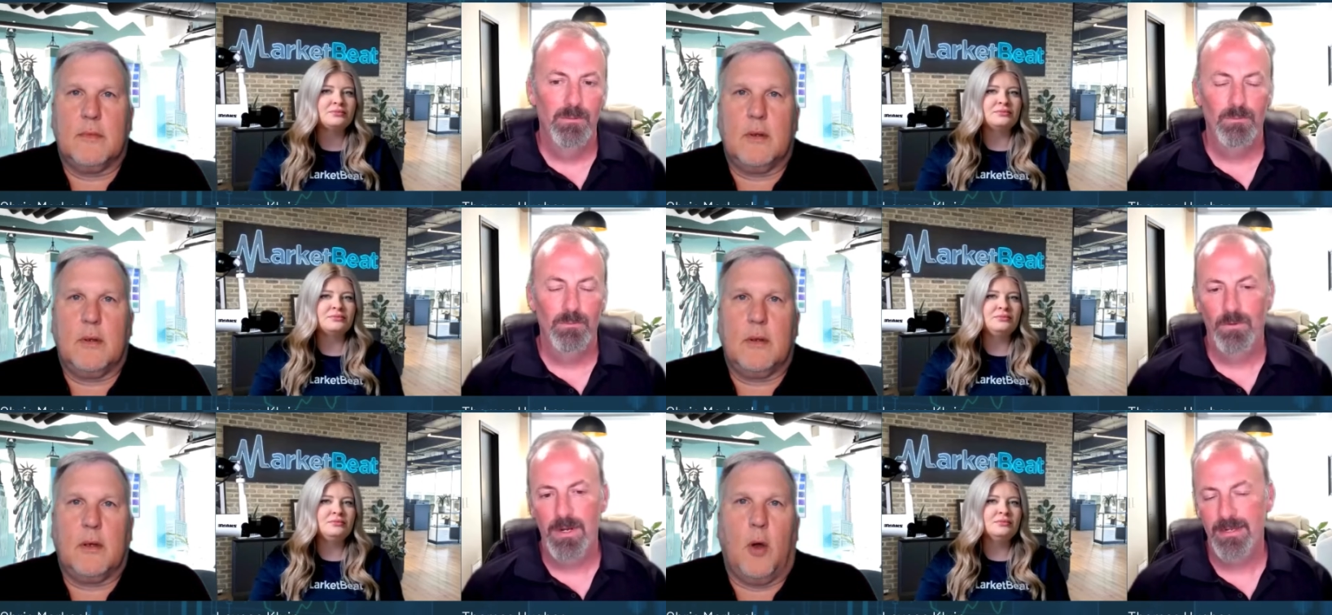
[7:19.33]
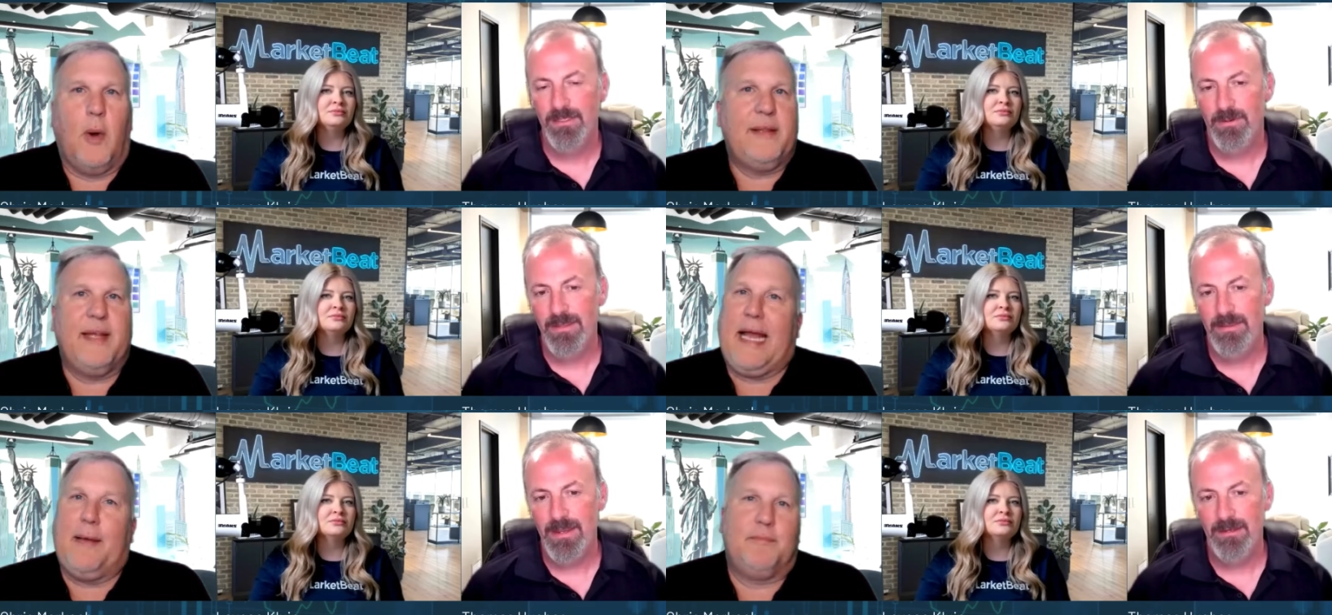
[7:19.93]
Speaker 1: Right. So
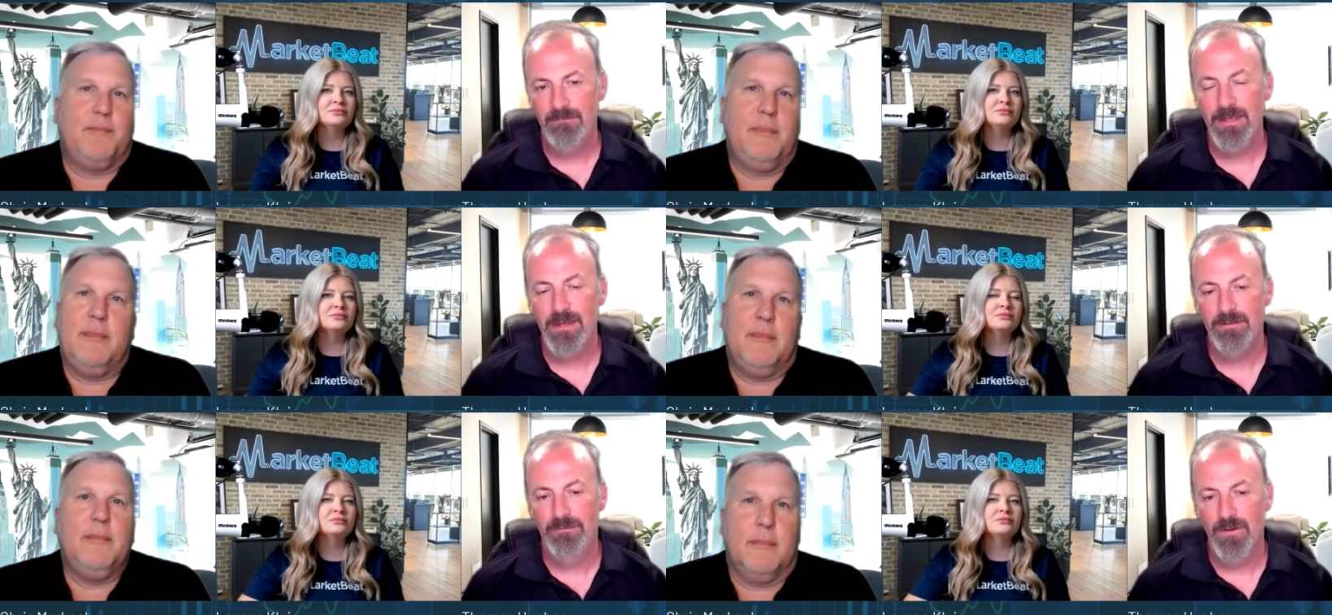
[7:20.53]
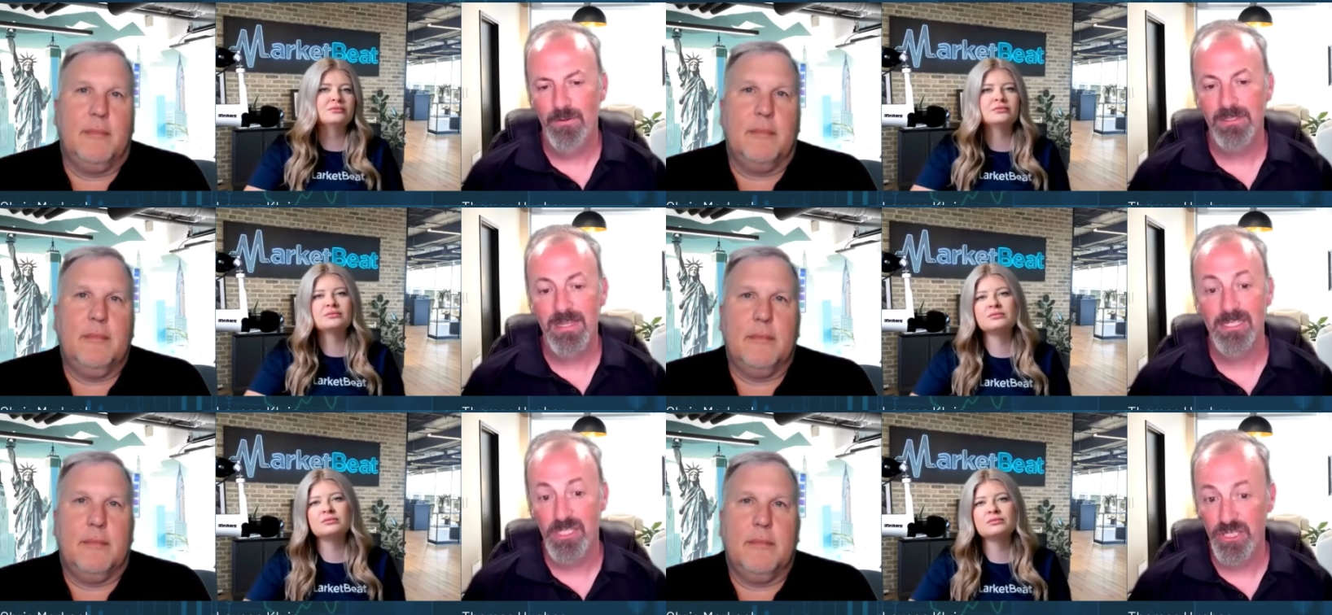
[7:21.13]
I yeah. think NVIDIA's focus
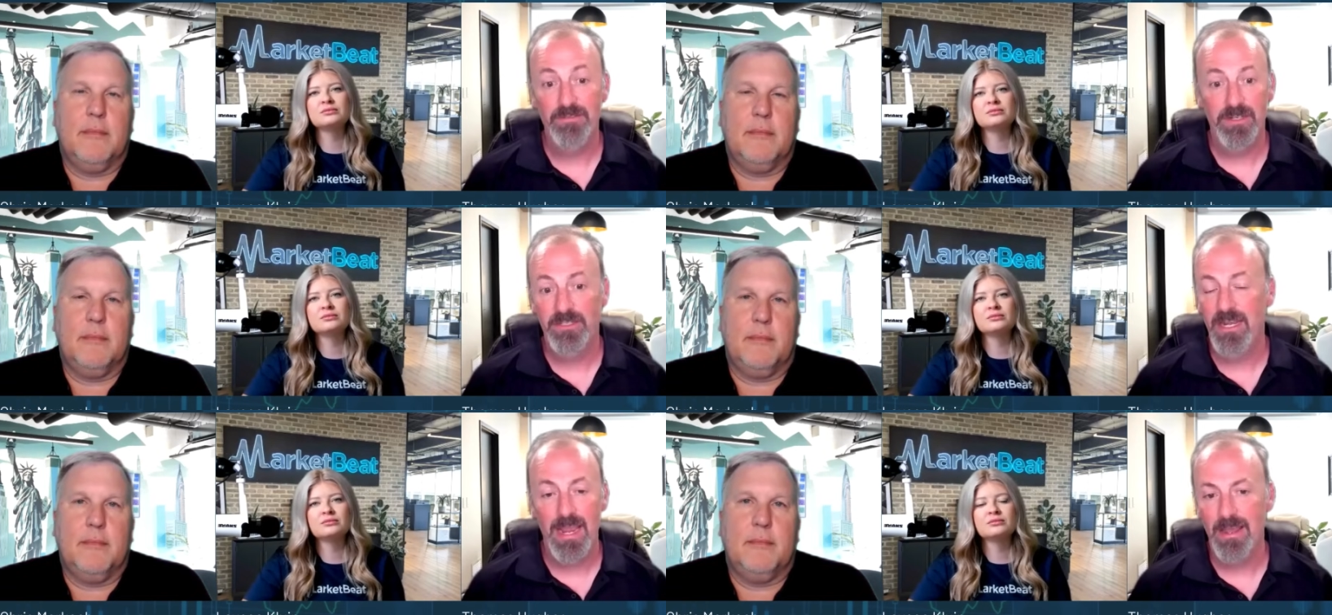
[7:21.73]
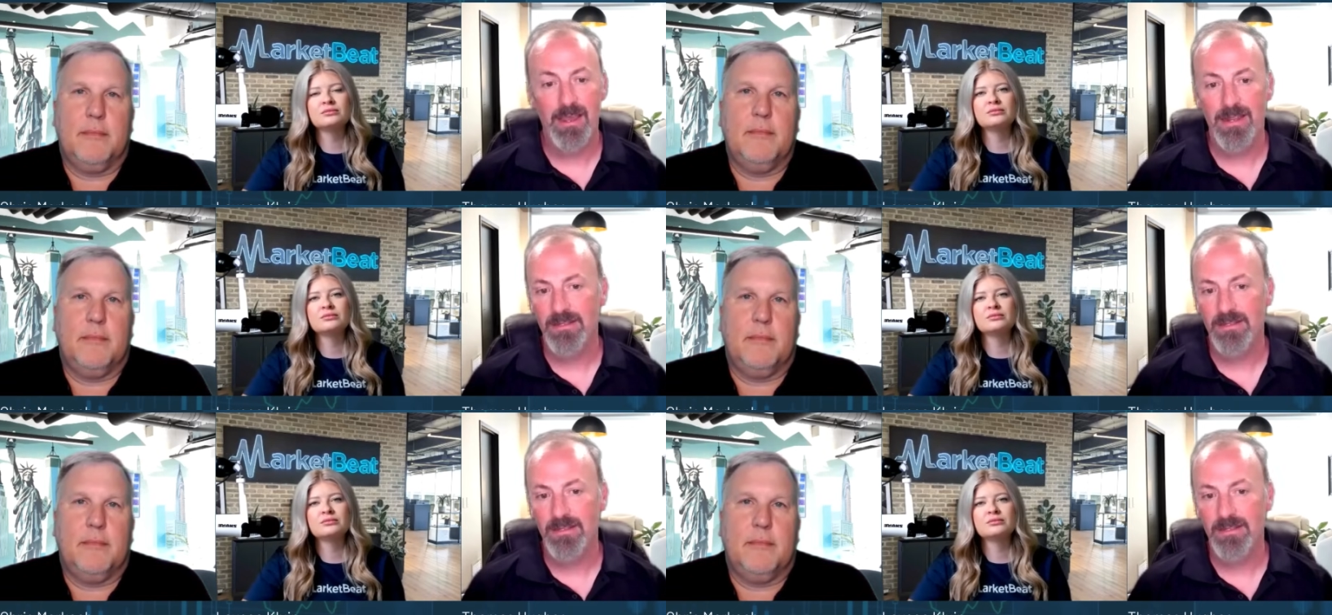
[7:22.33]
has shifted to AI.